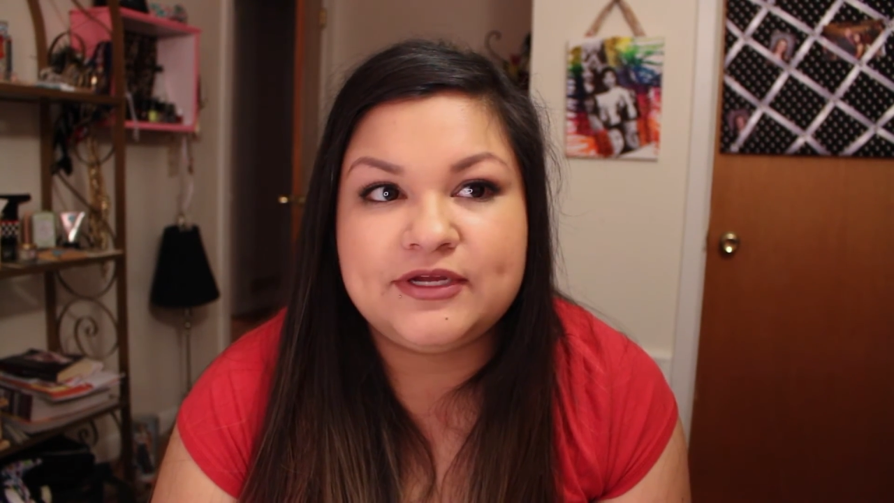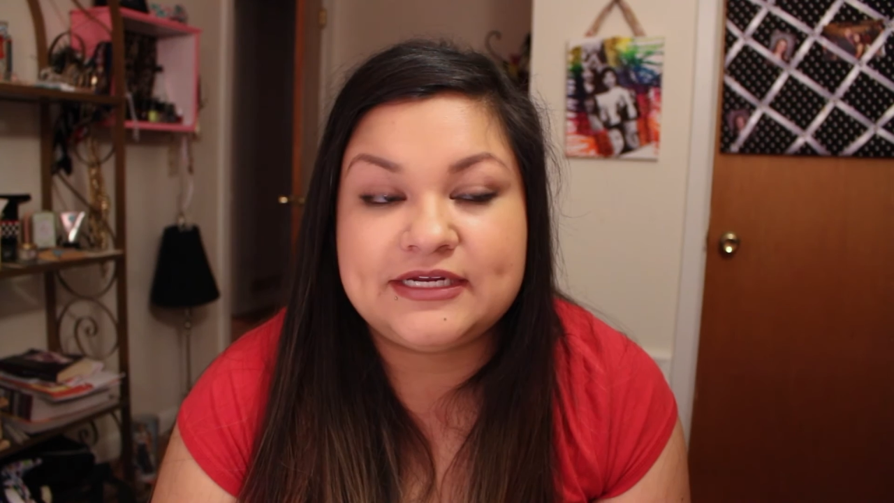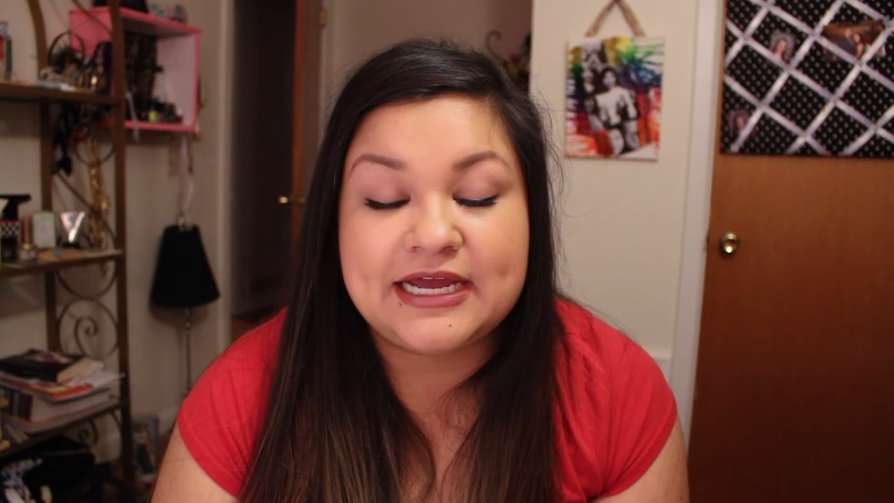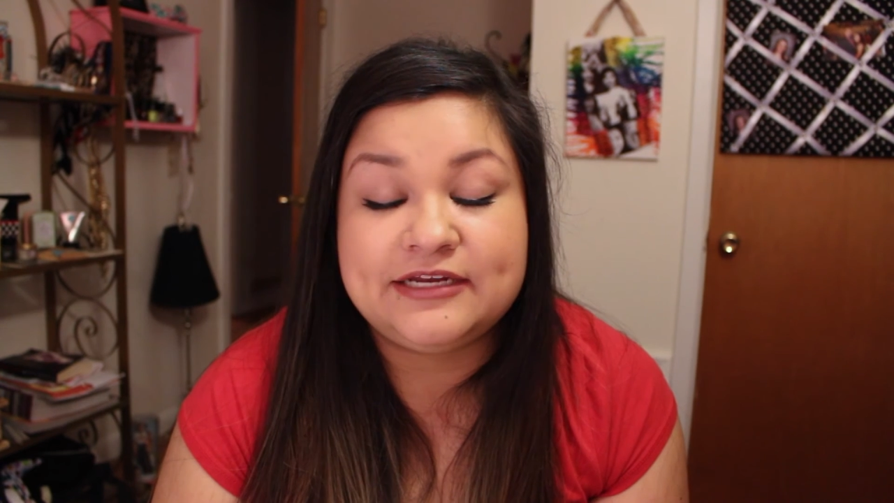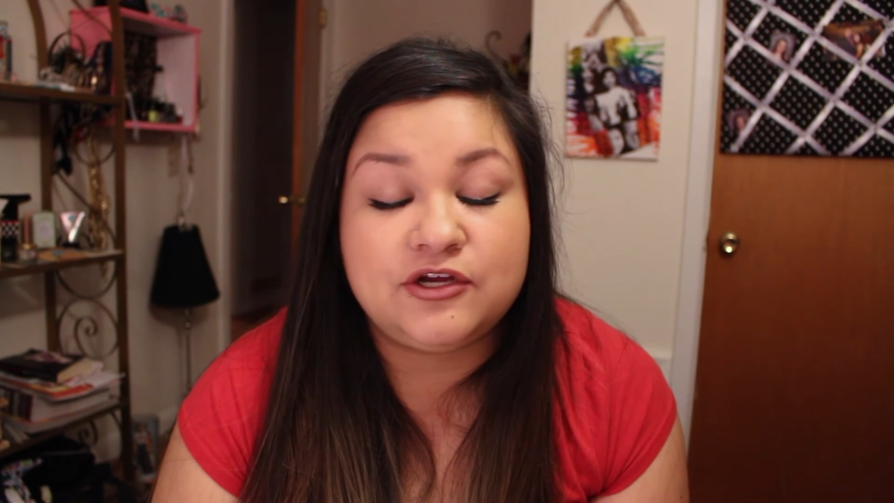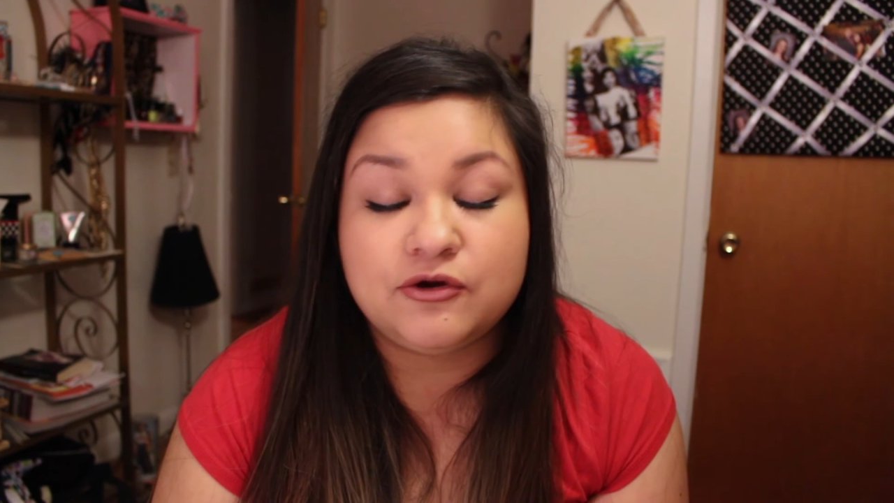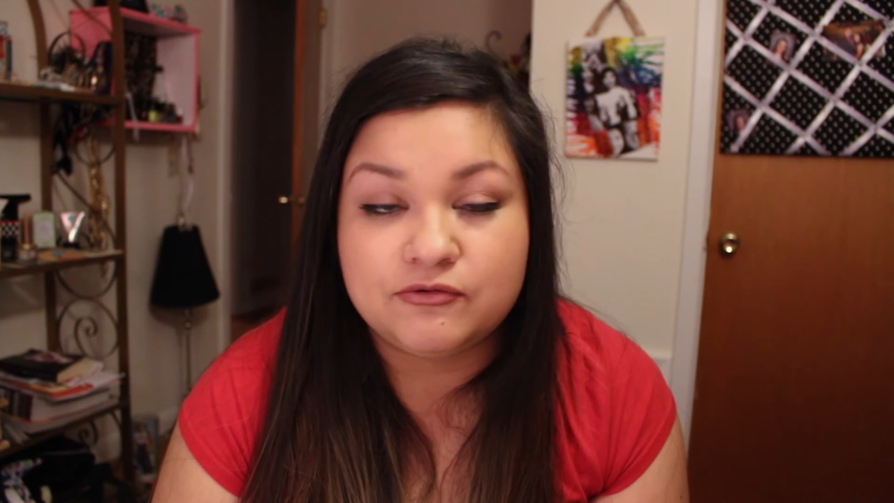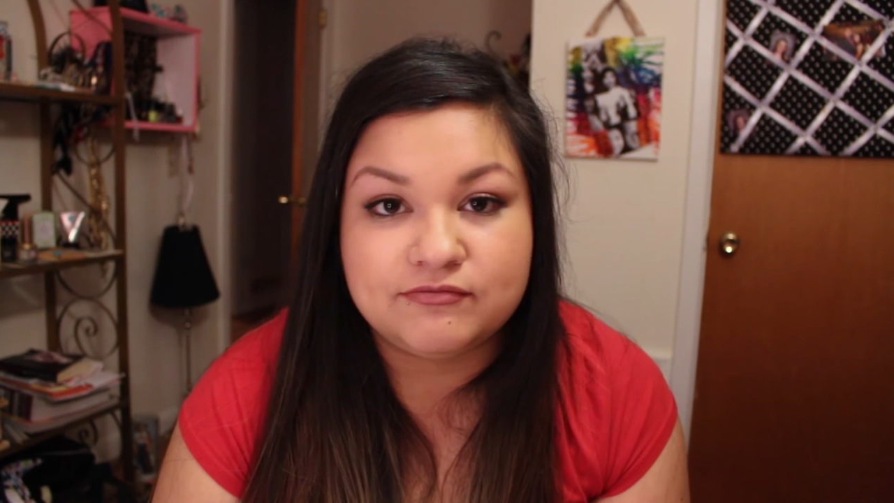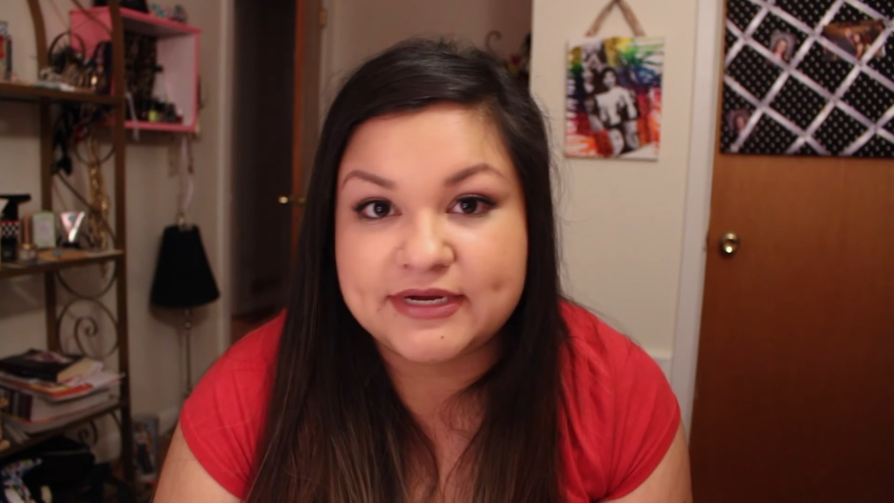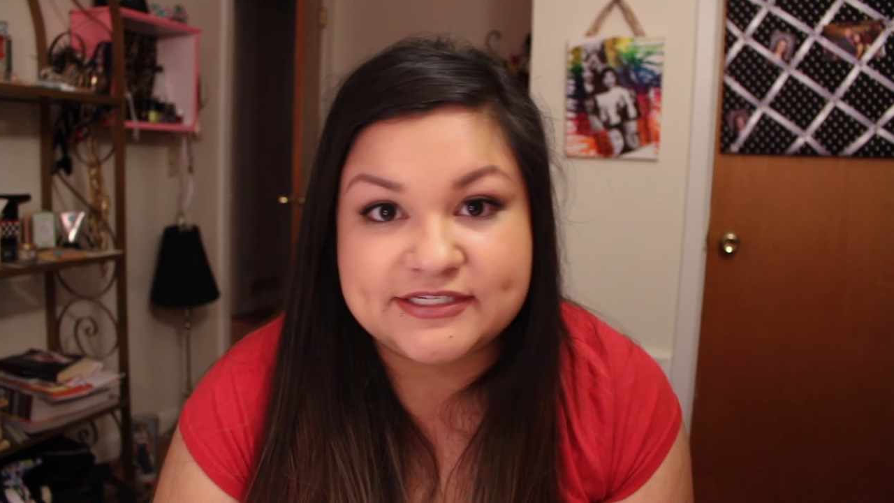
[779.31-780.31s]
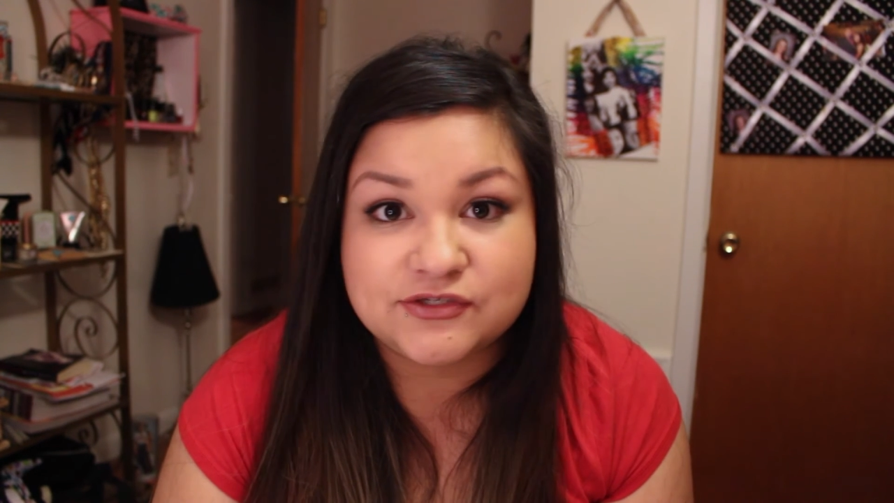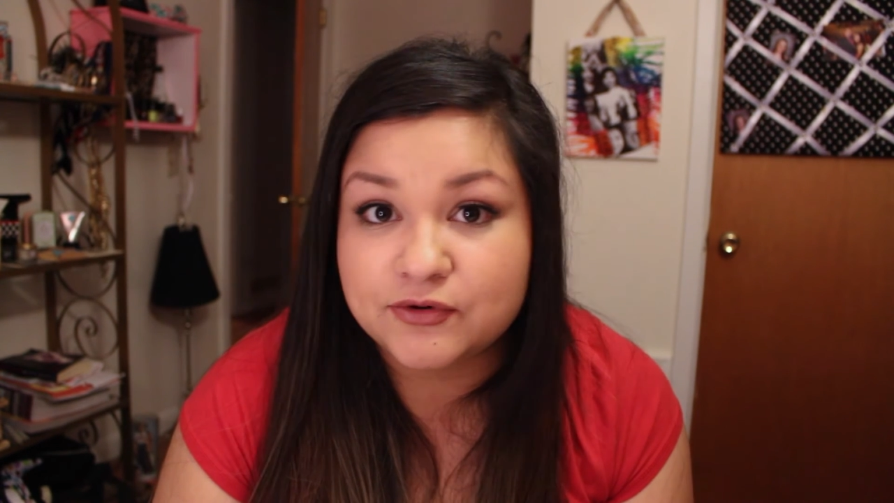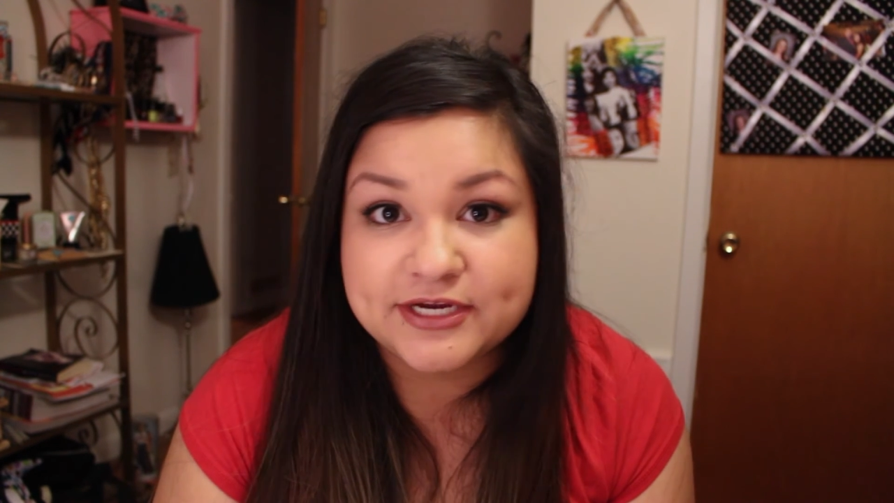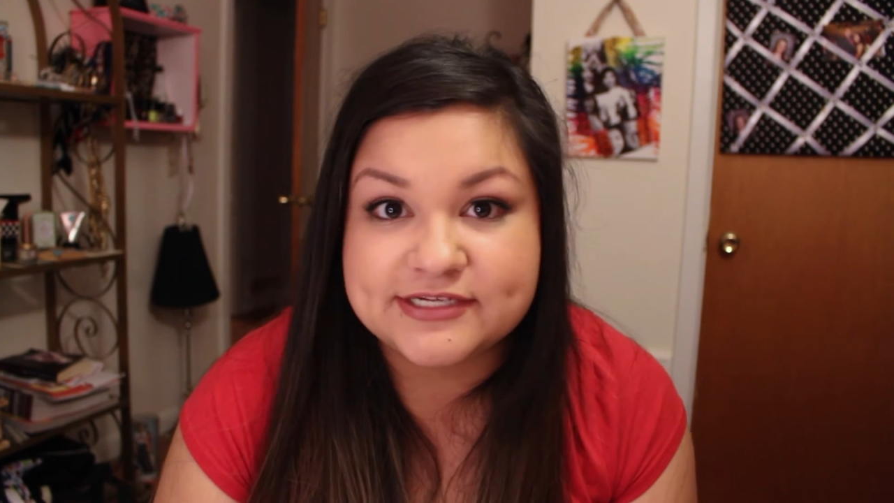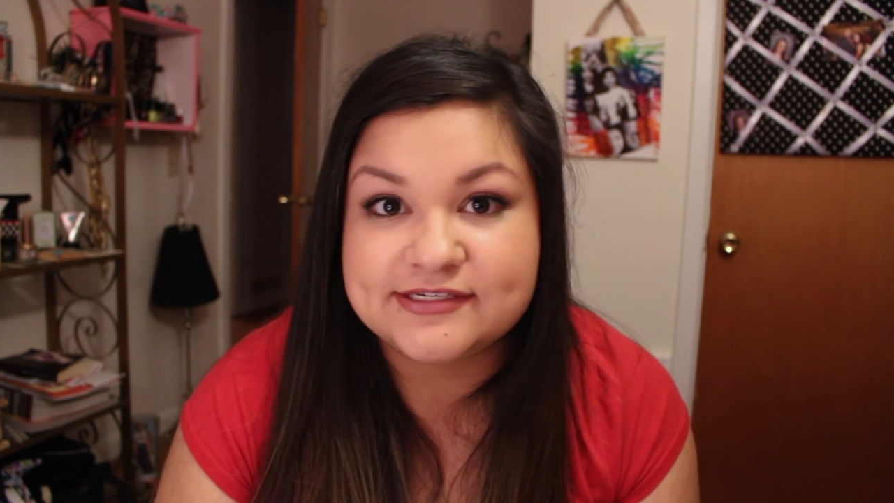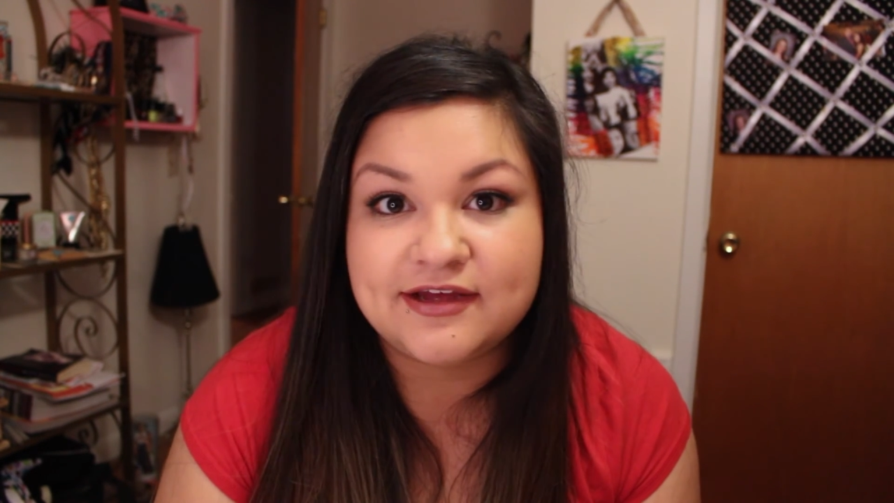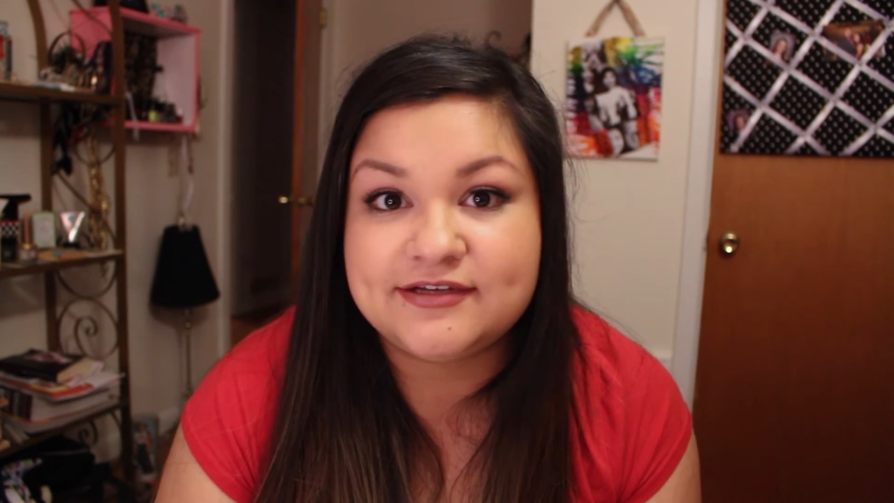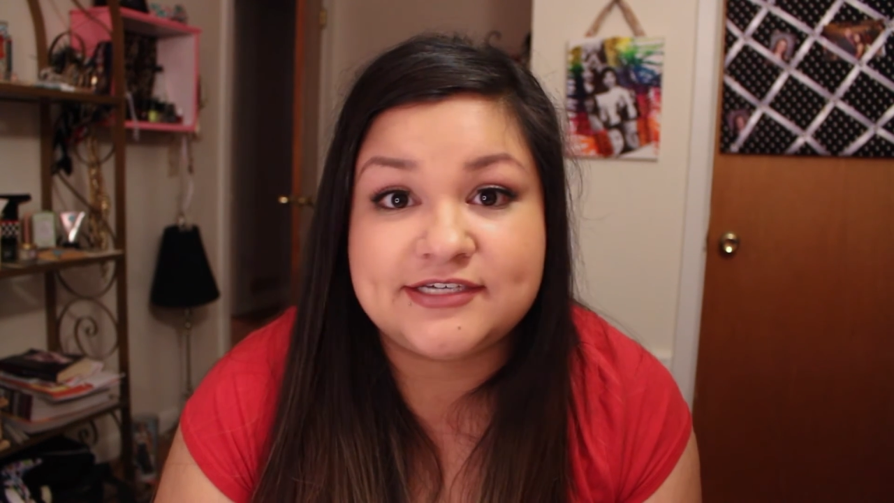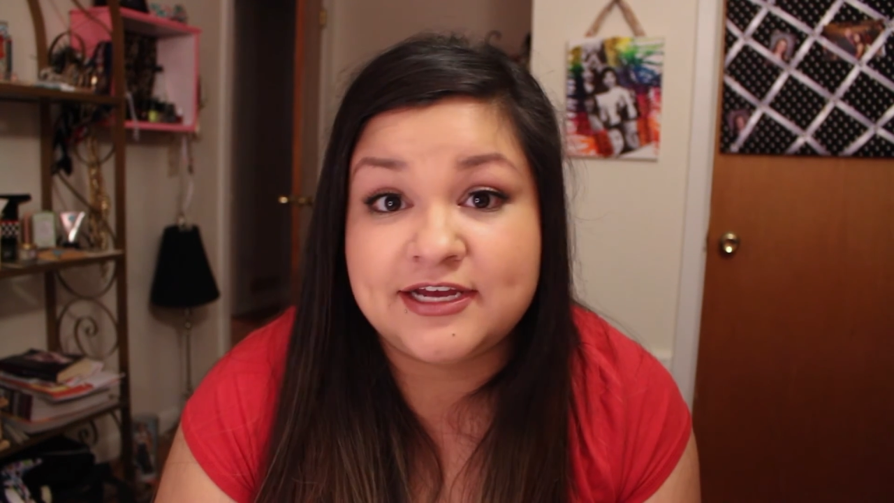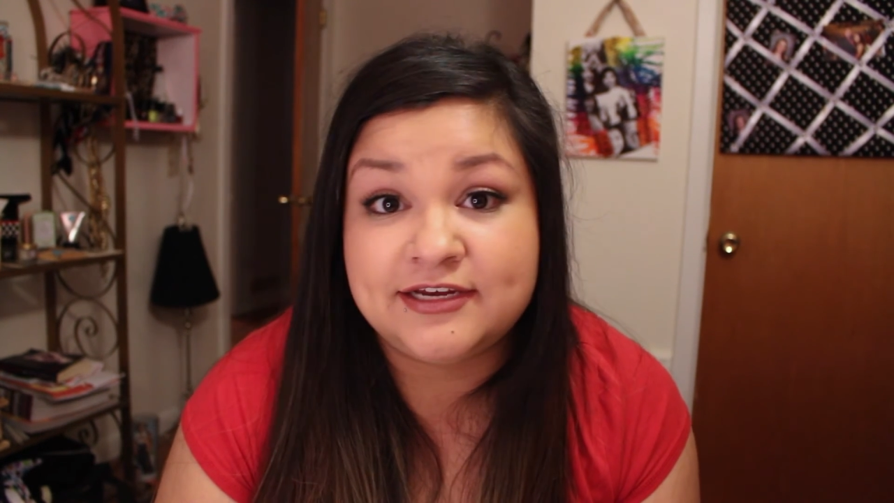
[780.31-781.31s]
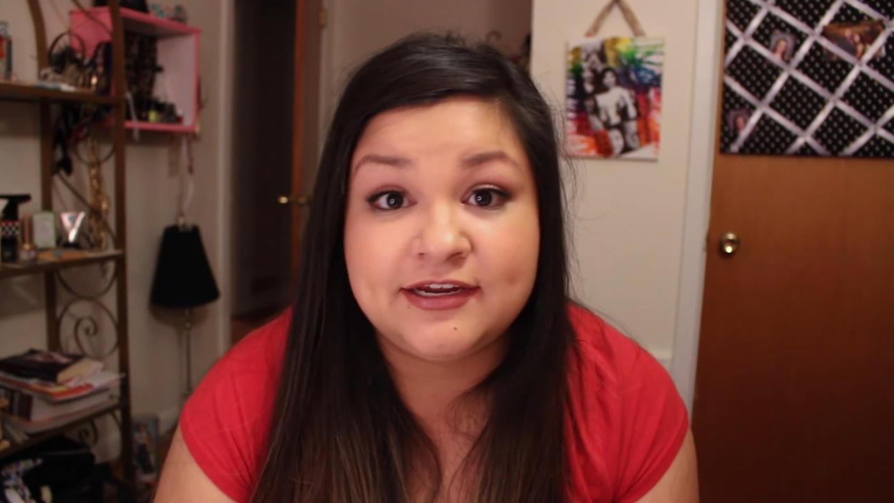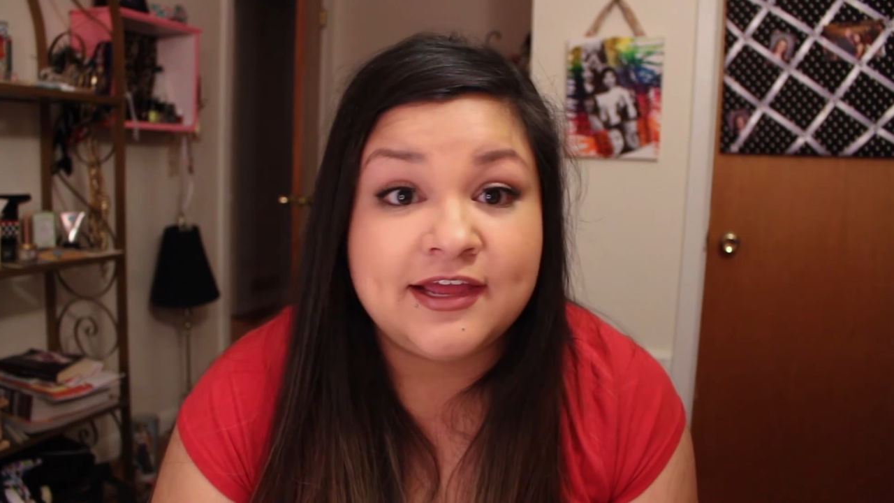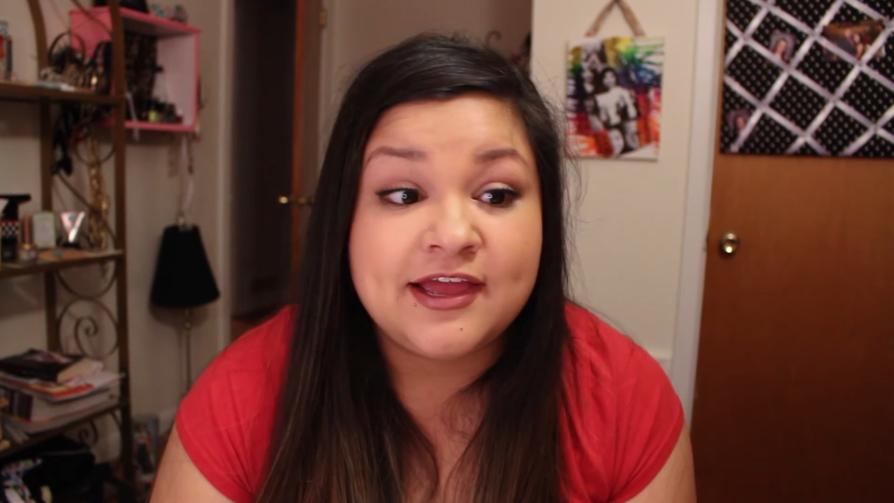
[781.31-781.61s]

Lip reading: And I know my story is not done.